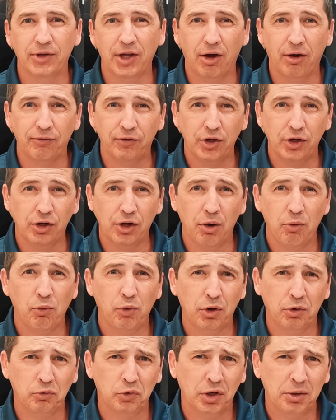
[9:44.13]
Now, if you
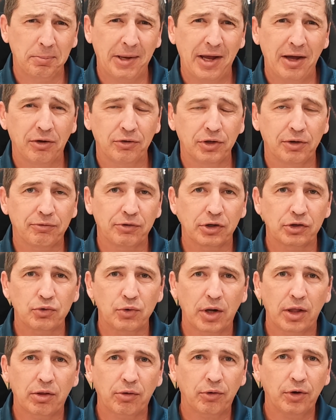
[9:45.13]
don't want to be held over to
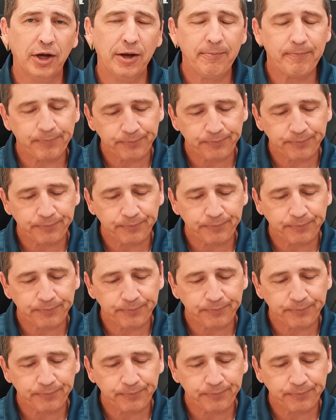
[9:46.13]
23,